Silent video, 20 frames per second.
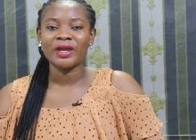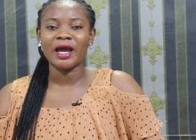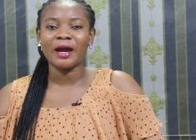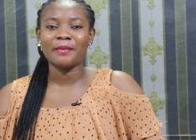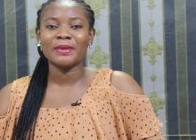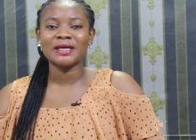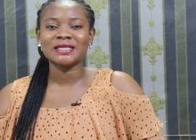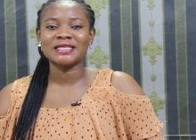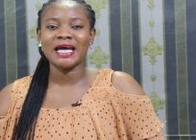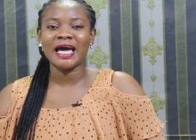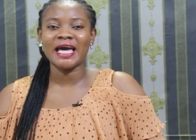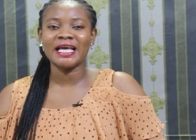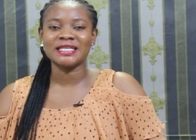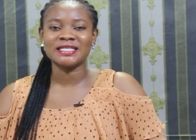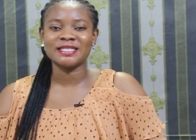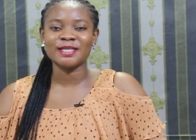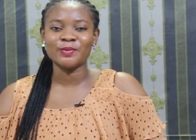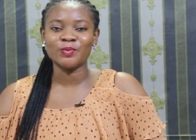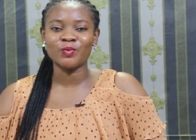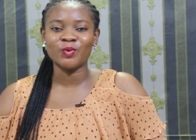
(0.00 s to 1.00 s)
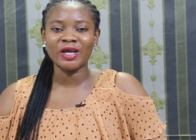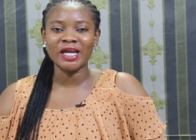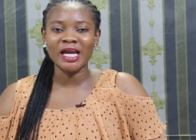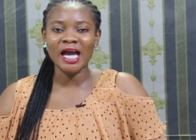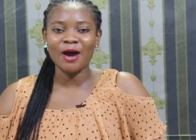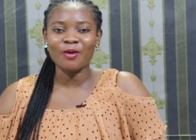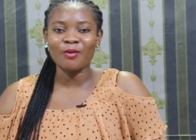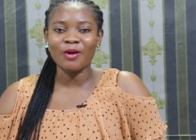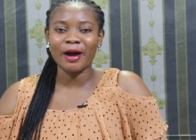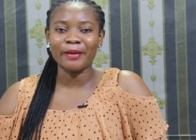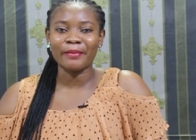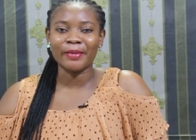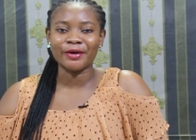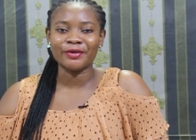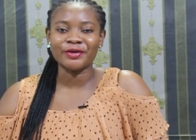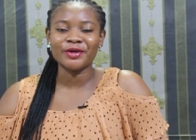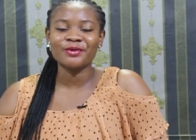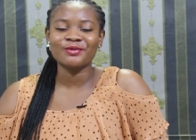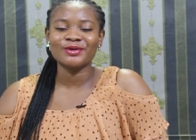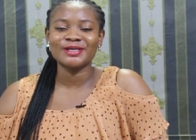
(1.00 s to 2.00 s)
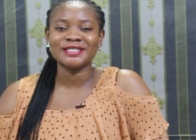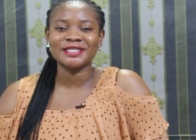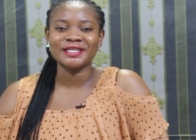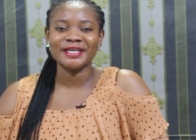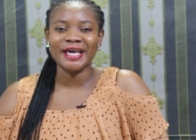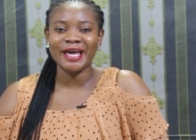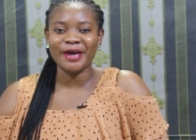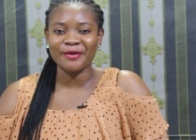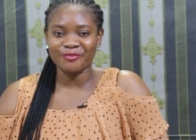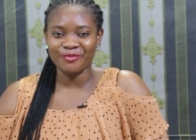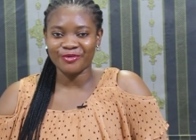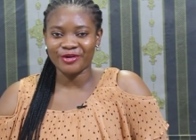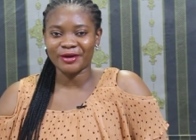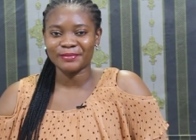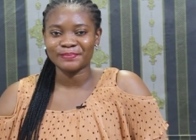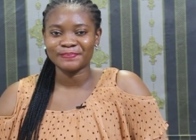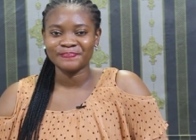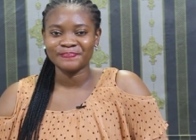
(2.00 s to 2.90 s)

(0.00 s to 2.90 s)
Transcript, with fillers: Amasa and same way, Aquaman, you got here, Embra.